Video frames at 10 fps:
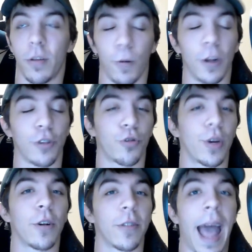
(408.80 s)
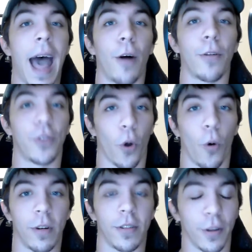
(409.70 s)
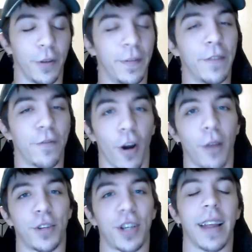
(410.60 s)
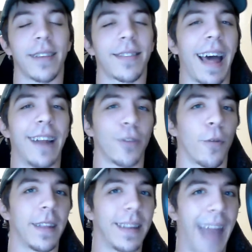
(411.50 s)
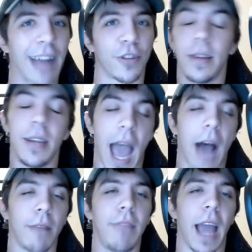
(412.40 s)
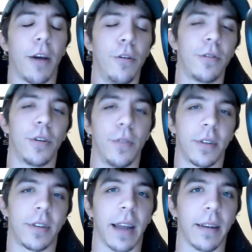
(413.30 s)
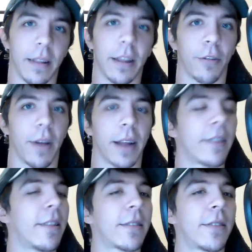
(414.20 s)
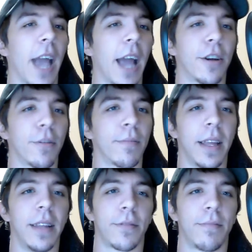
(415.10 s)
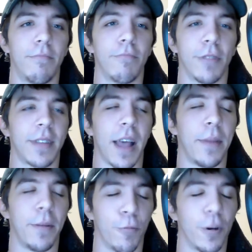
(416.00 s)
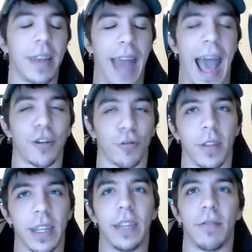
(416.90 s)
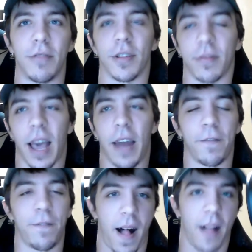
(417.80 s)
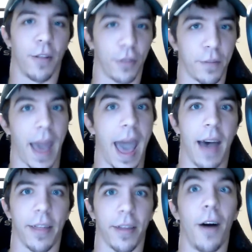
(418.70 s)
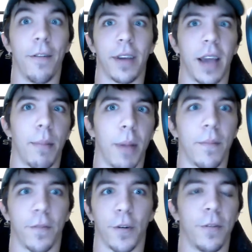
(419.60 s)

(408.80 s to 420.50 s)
trickle down towards Luffy from Shanks. That is only natural. Yeah, who's who is technically correct in this. Yeah, his resentment would naturally just kind of follow the path of the Gum Gum Fruit and